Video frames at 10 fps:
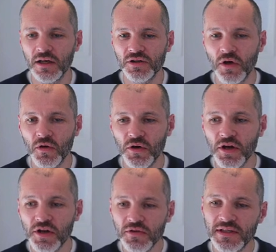So you
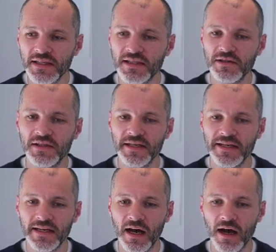can use this to
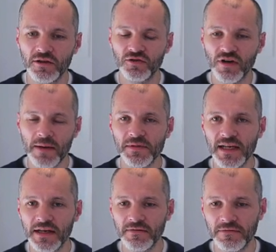see drops
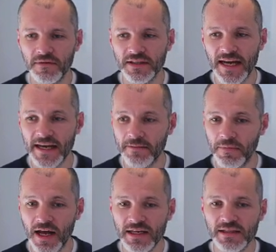that have taken
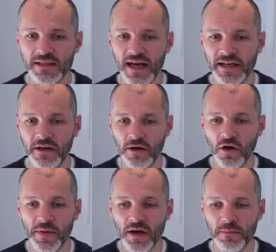place and that are
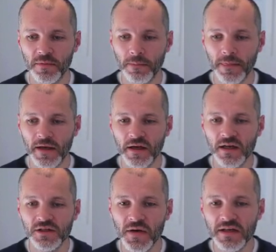coming up.
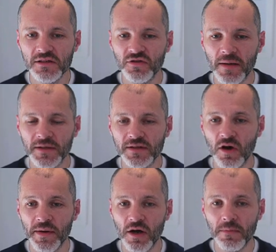So here's a drop that's
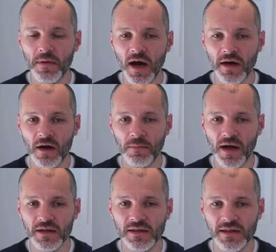coming up on
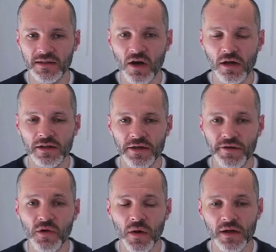ArtBlocks. It's called
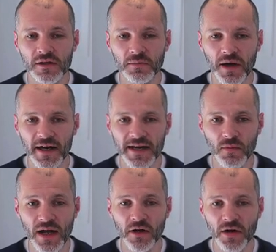New Worlds by the
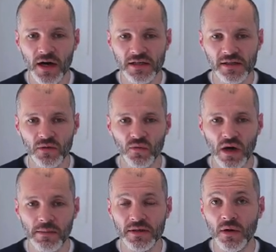well-known artist
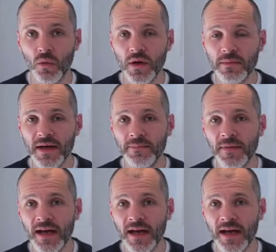Robert Whitman.